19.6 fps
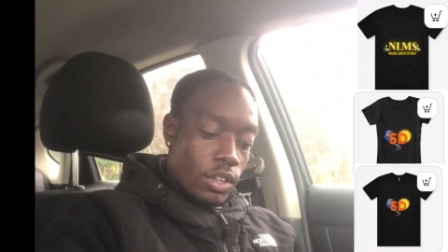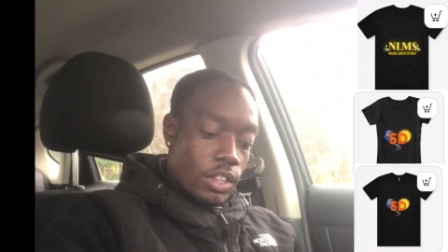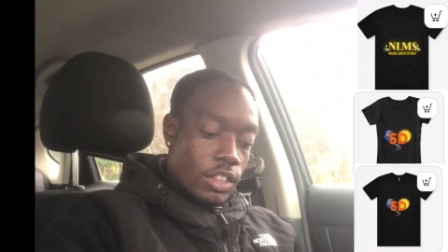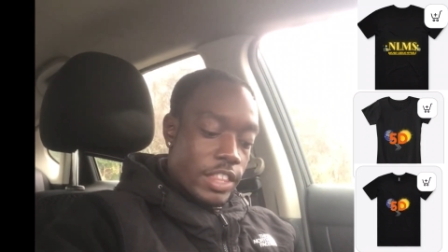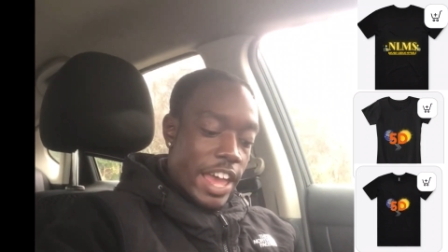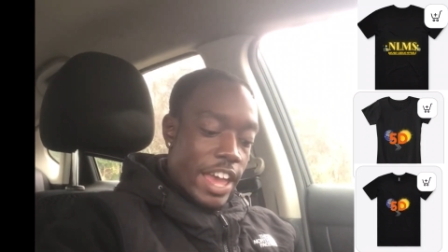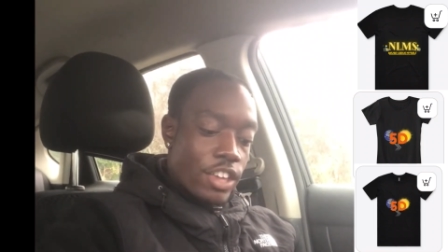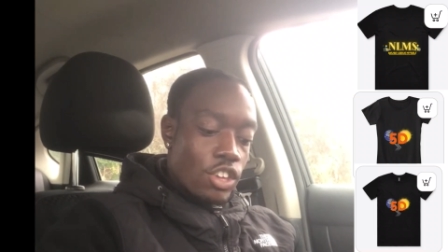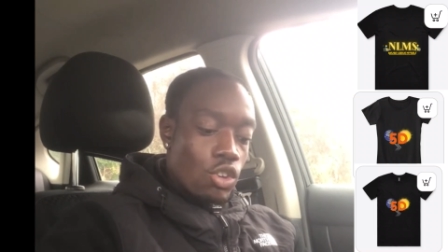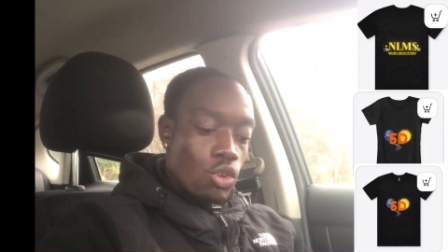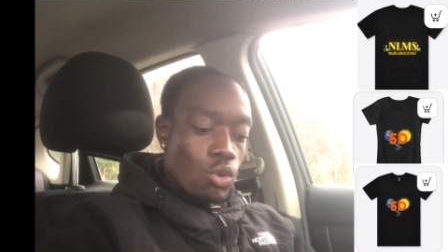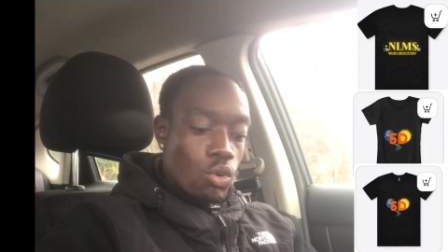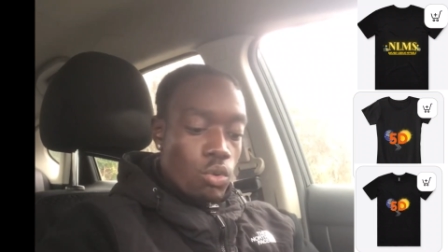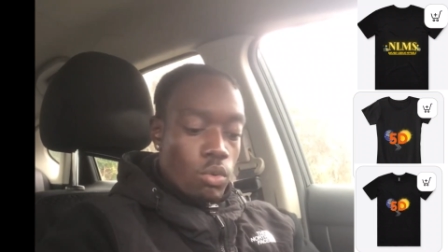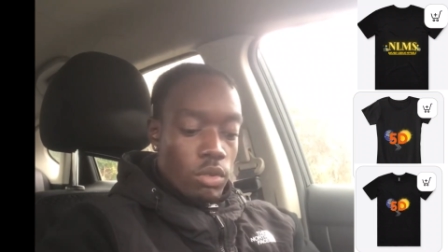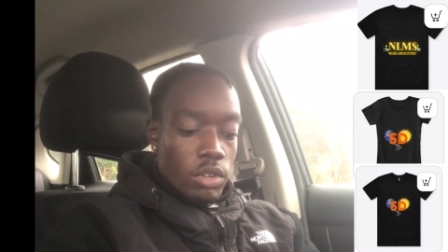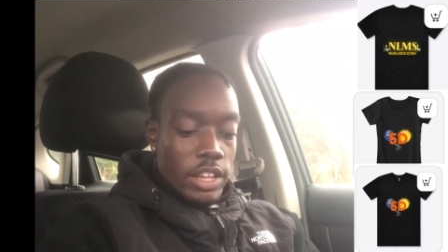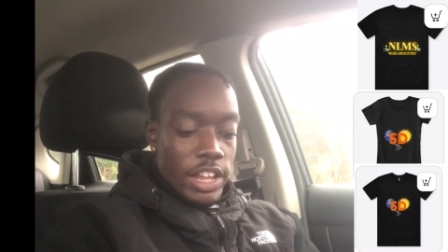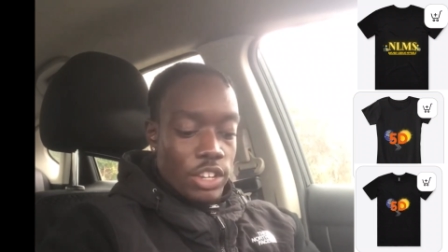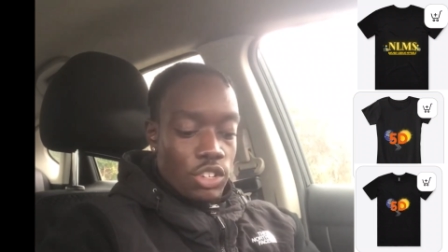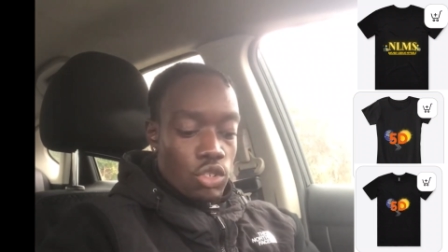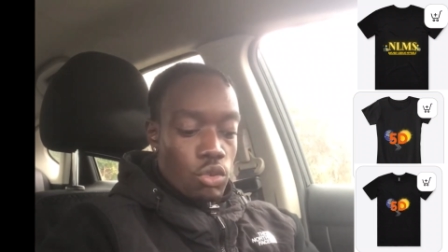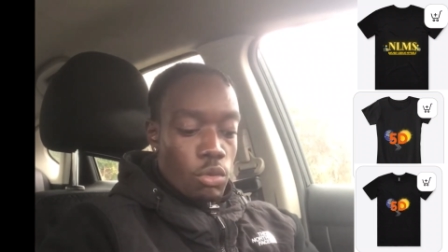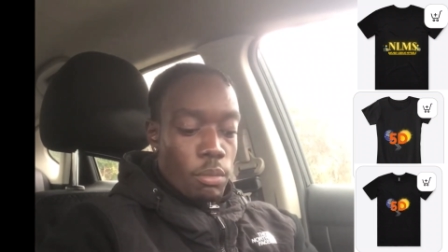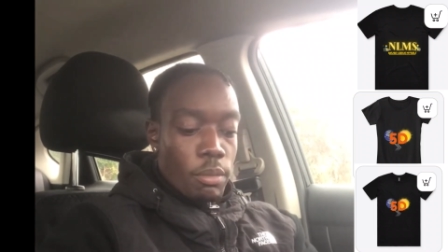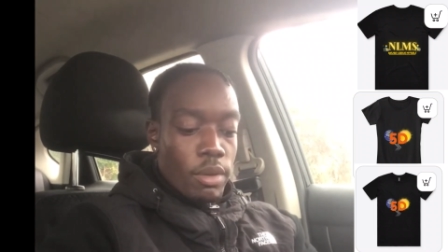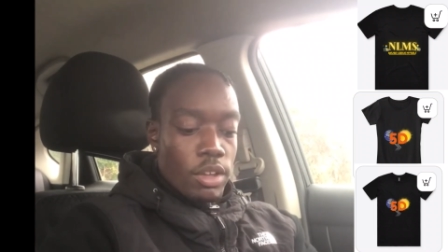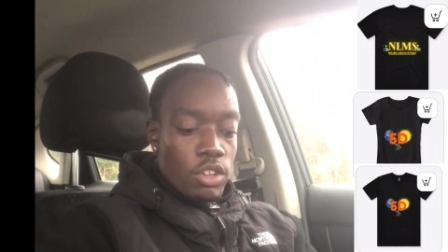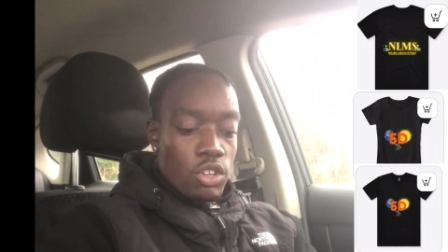that you that
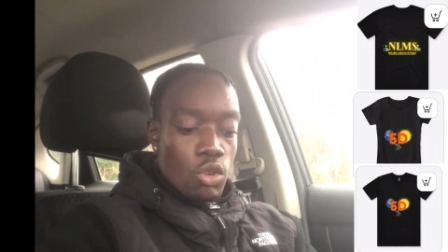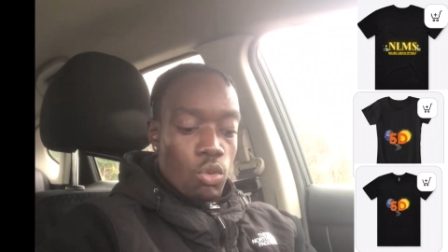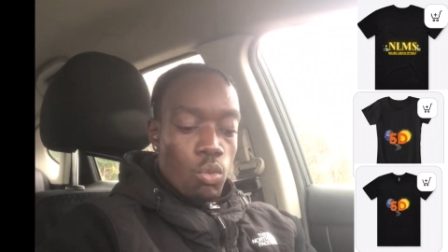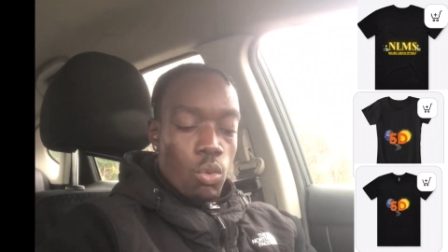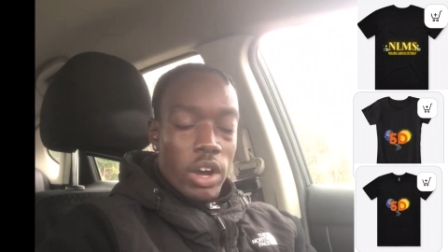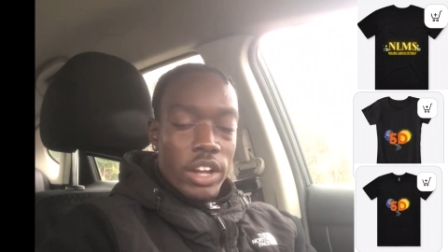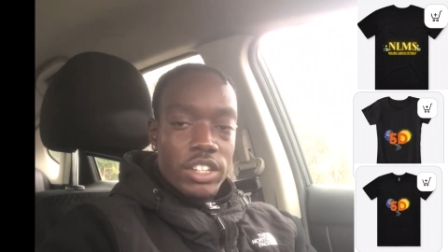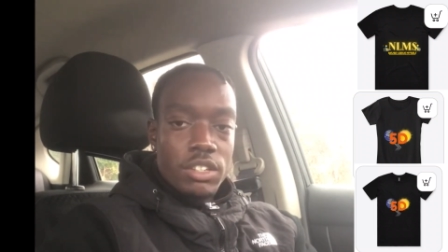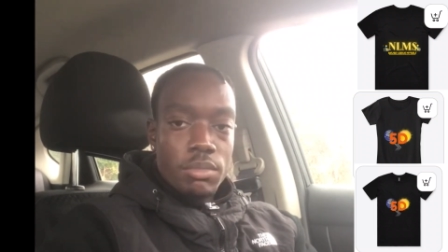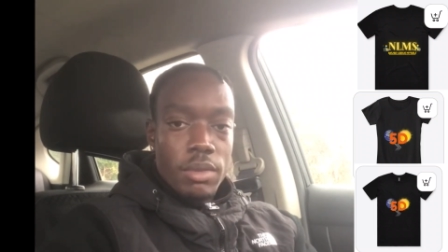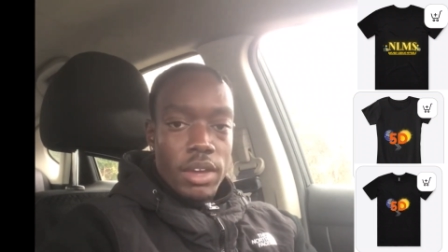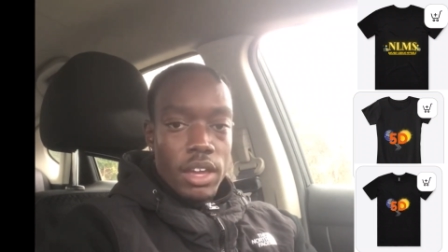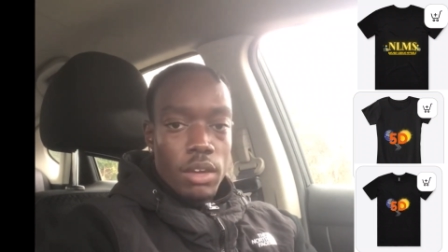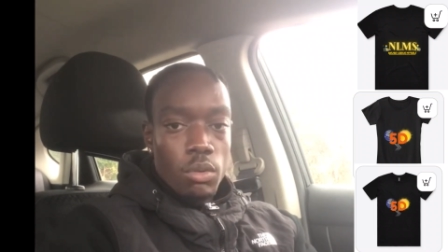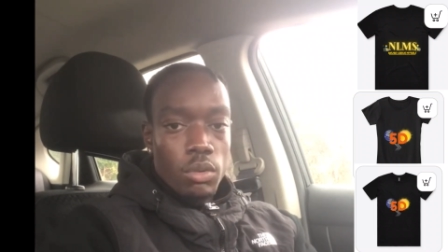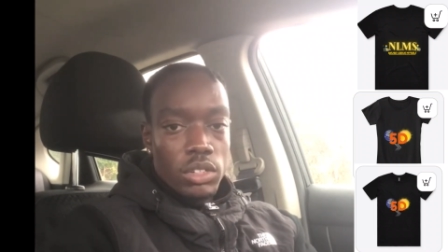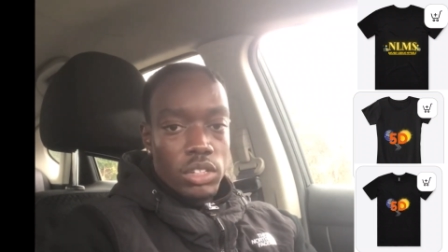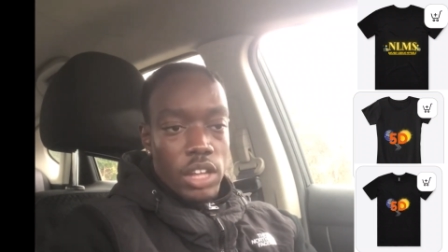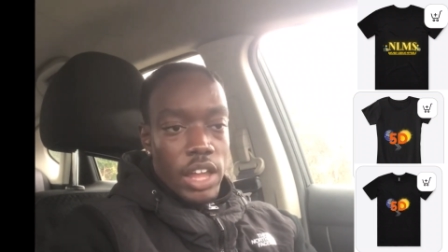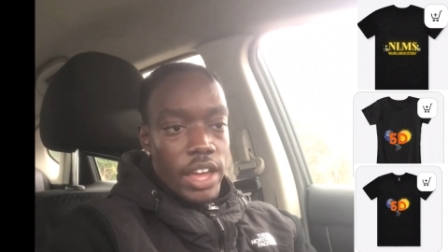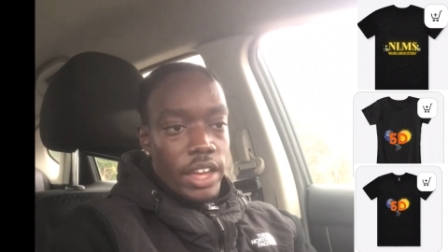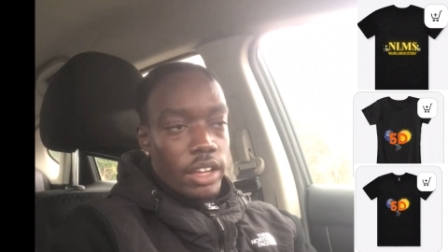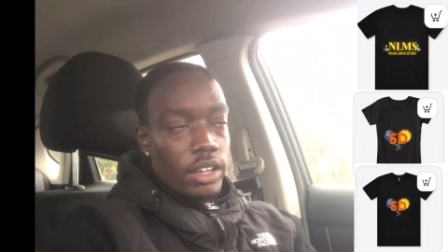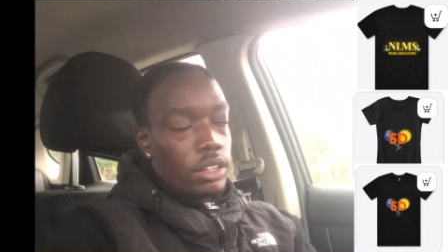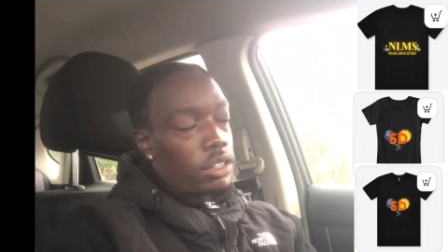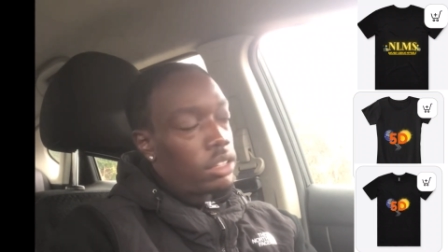you you once made was like,